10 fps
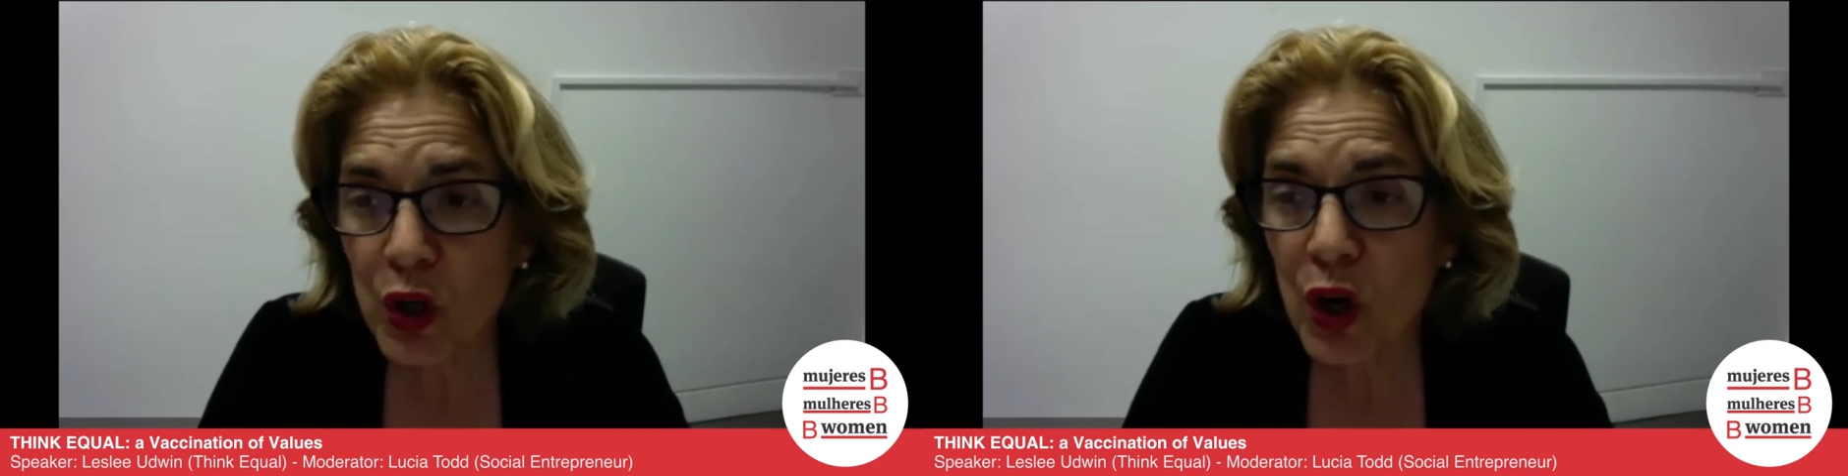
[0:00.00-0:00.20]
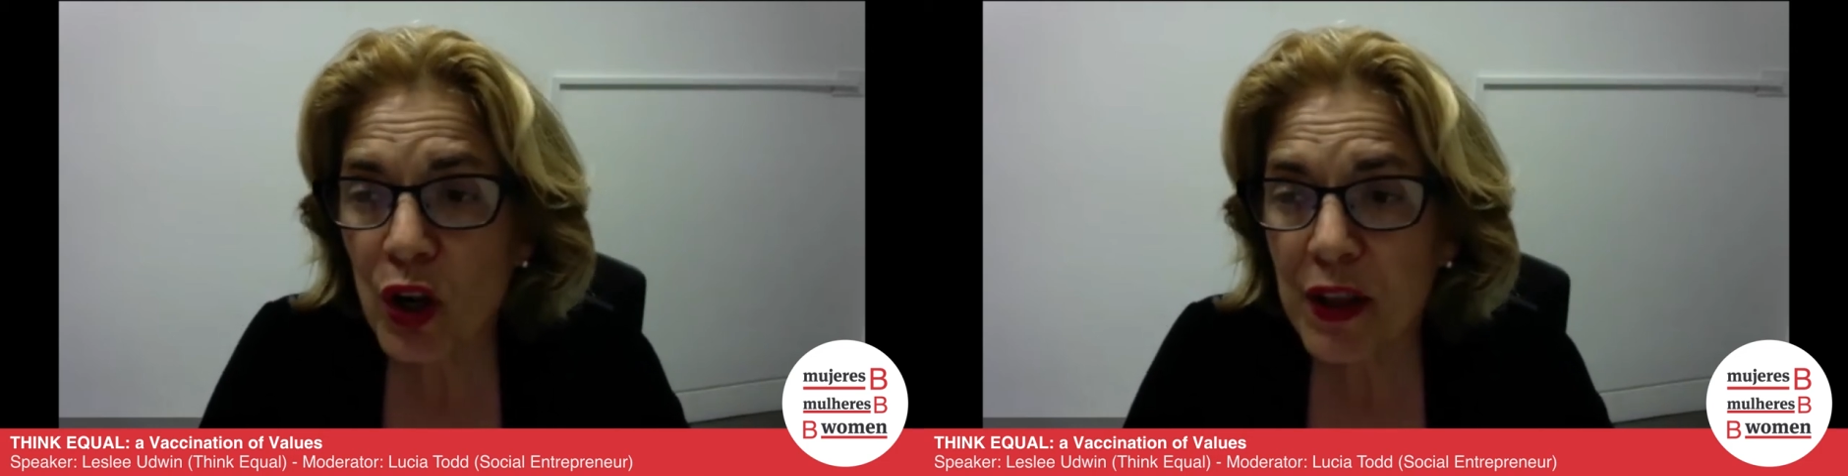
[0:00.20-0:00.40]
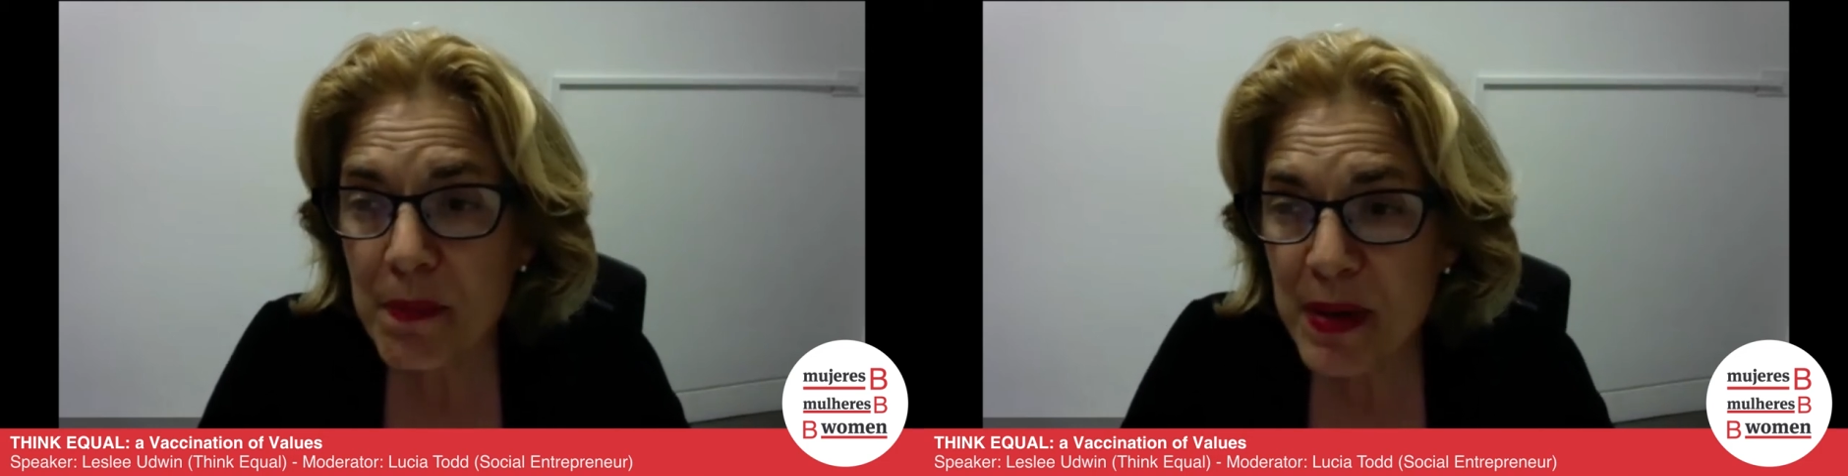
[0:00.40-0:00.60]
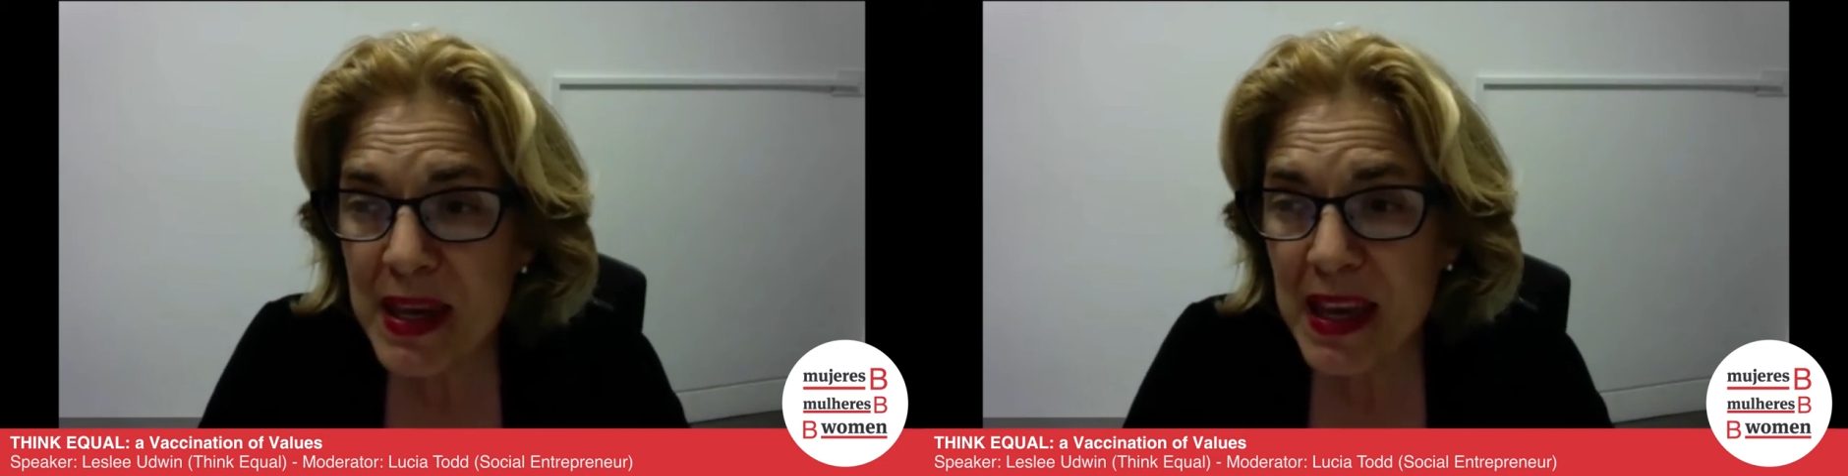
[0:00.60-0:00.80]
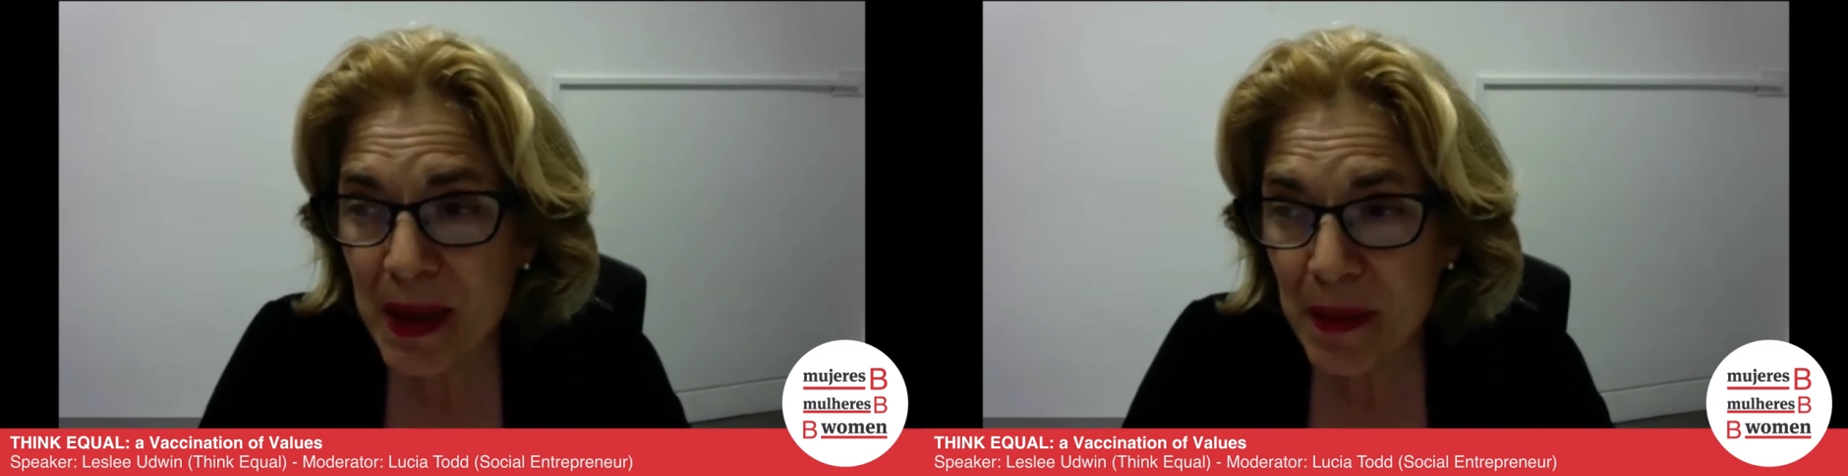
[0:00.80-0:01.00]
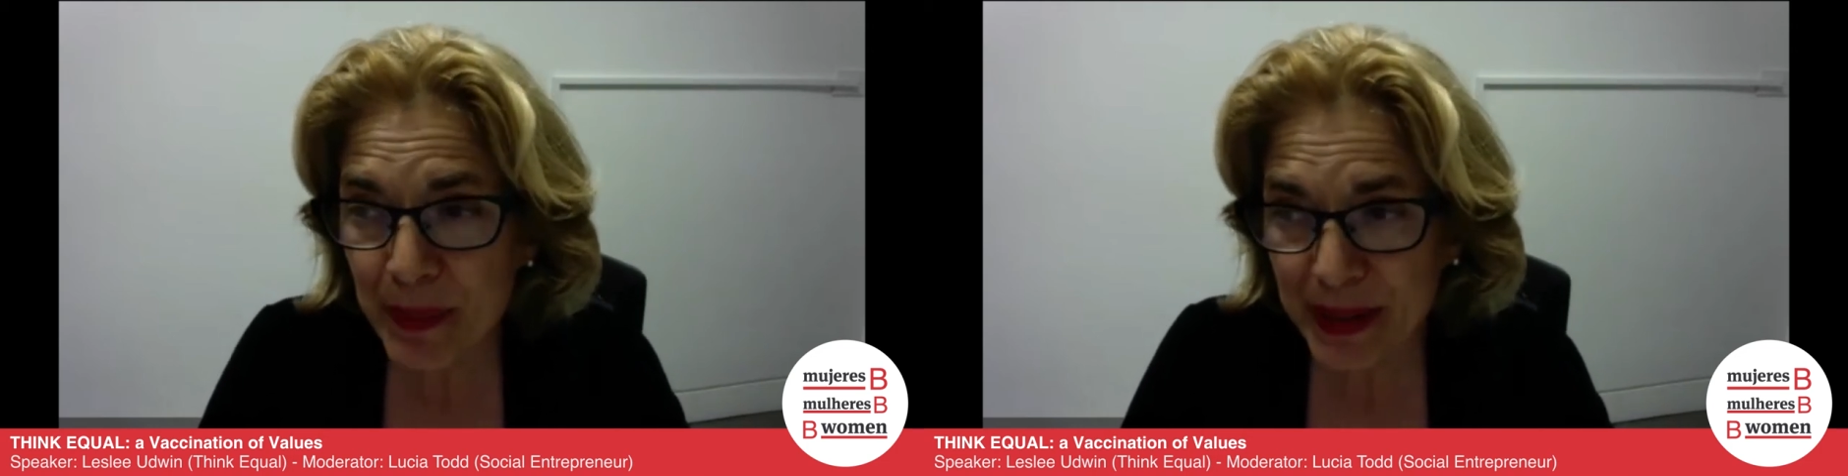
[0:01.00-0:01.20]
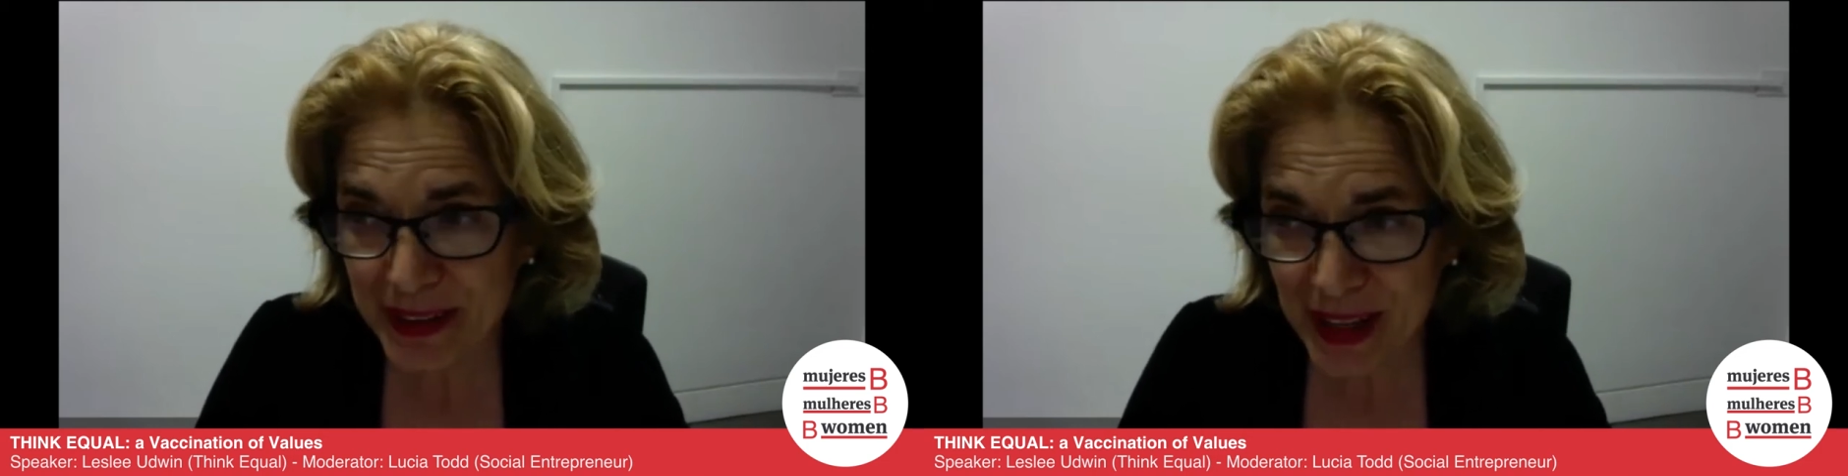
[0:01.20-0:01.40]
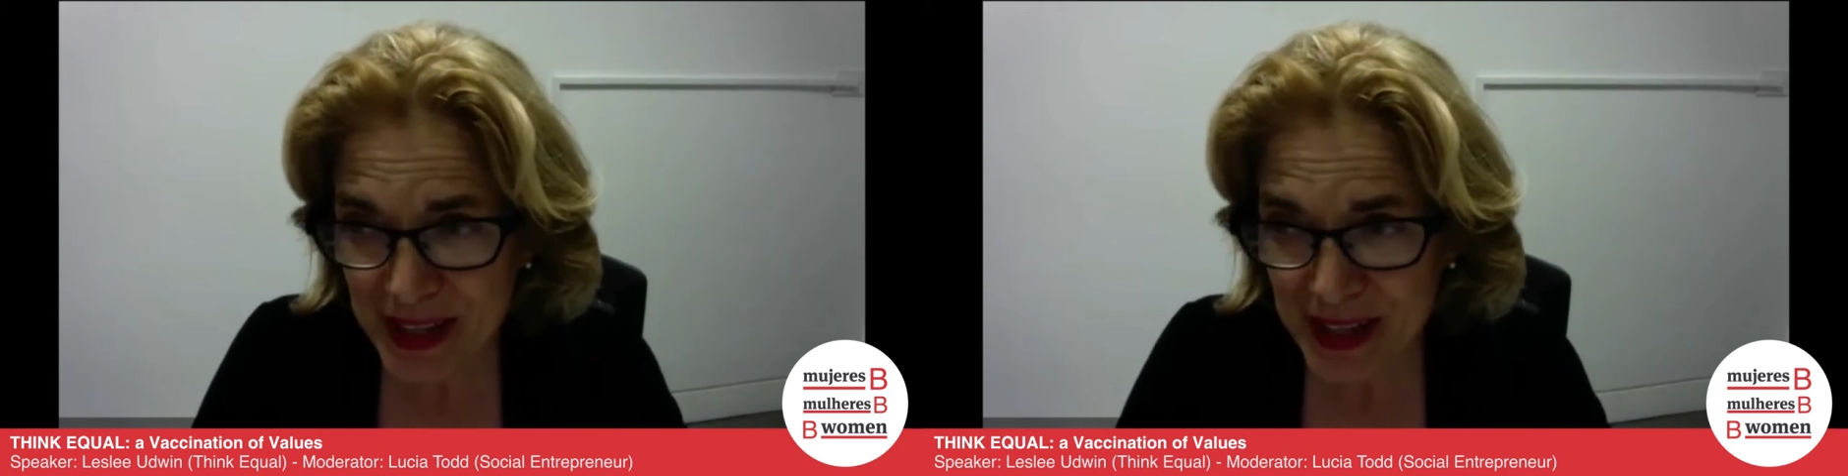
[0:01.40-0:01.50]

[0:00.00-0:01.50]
called the B Impact